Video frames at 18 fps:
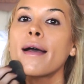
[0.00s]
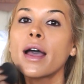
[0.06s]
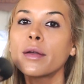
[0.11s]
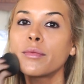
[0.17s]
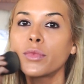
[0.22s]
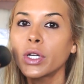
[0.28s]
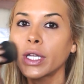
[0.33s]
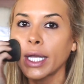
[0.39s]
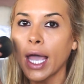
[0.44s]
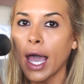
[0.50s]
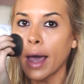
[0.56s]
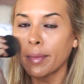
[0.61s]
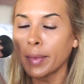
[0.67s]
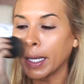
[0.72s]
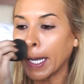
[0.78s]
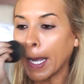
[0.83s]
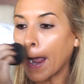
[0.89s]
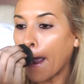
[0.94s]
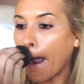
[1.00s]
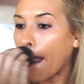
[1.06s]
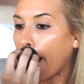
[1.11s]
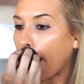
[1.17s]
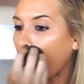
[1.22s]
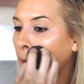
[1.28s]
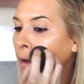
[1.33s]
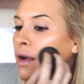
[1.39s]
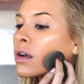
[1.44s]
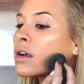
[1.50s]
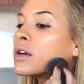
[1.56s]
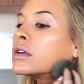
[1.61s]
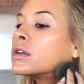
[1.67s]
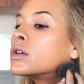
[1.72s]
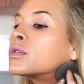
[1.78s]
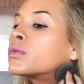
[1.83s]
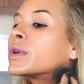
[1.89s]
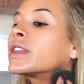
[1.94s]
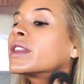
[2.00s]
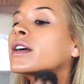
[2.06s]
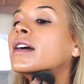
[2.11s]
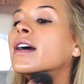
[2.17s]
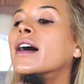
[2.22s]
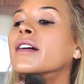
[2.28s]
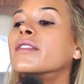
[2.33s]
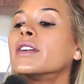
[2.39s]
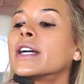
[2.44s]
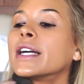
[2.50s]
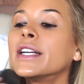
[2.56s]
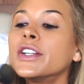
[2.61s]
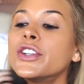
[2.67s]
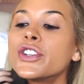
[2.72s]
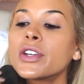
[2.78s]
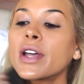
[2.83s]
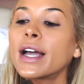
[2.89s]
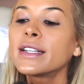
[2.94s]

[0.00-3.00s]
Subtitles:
I'm really happy with the coverage.